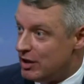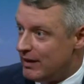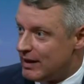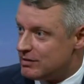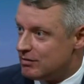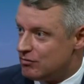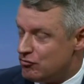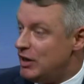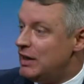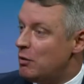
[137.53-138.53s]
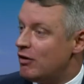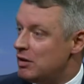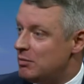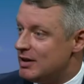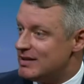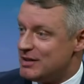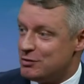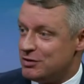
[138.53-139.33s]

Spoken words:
And that's really worrying because that's